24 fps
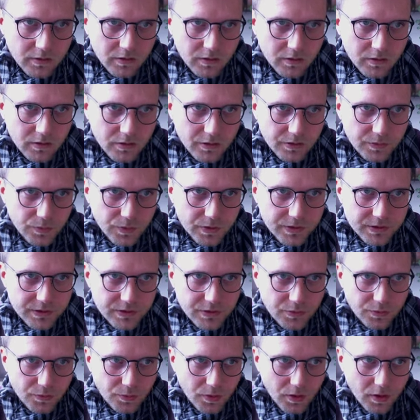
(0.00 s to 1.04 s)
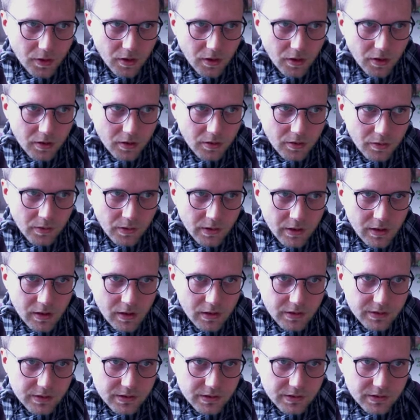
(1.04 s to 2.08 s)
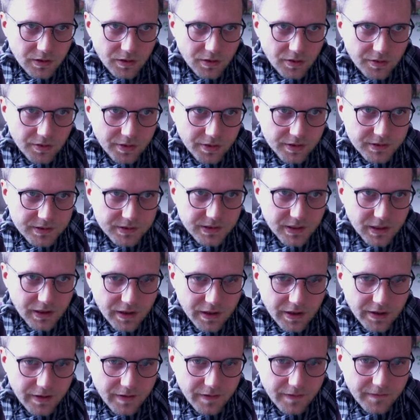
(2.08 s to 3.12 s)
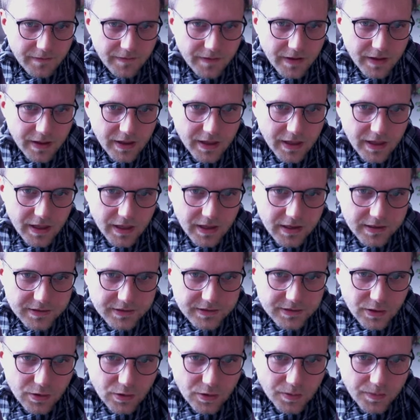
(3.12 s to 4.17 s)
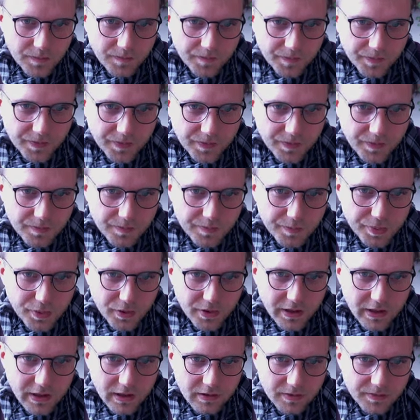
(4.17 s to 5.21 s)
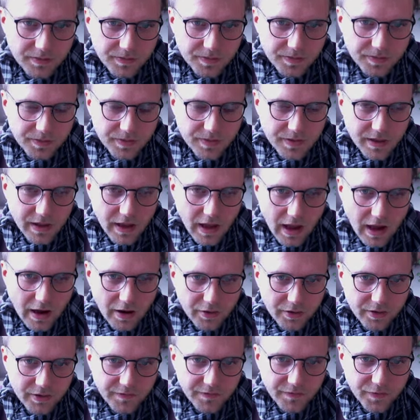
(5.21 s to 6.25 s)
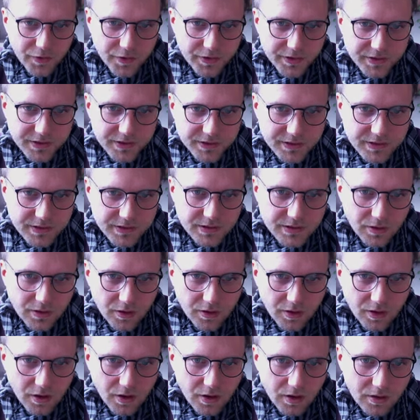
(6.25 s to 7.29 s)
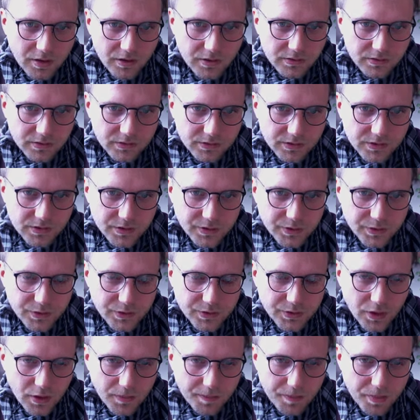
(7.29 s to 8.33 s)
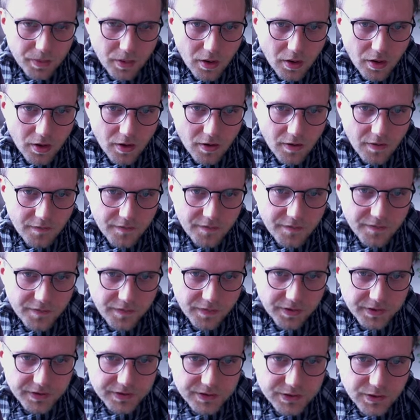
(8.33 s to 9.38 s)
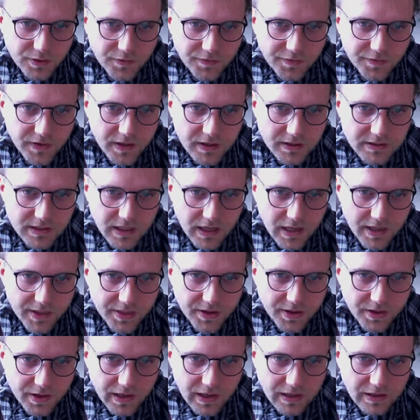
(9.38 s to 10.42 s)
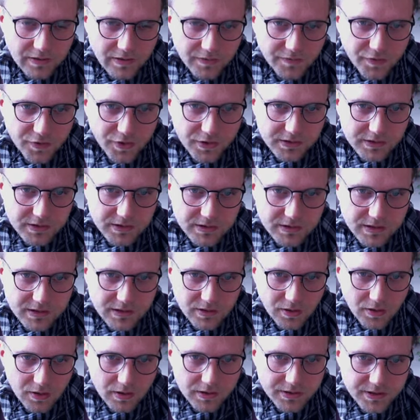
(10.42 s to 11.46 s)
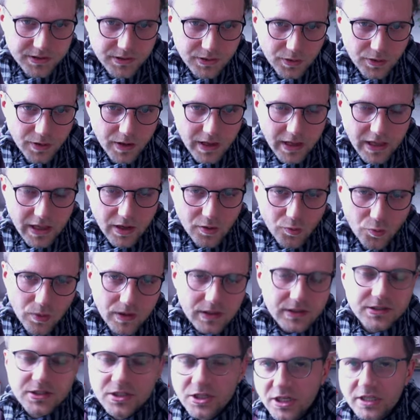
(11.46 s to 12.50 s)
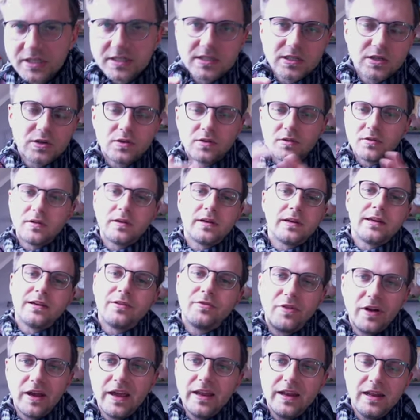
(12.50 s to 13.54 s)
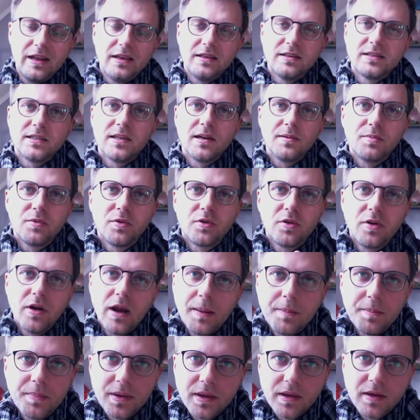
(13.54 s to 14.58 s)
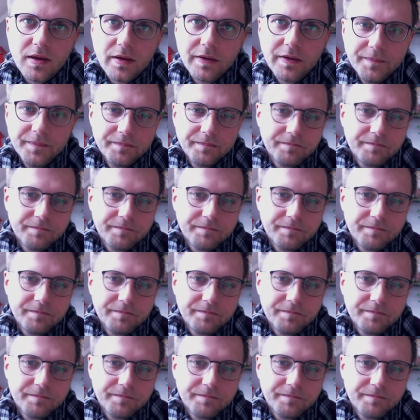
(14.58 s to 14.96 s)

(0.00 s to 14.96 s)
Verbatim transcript: Oh, it was the wrong one. So this guy. So putting the outer vertices on top of the surface and the inner vertices also, well, just creating some crappy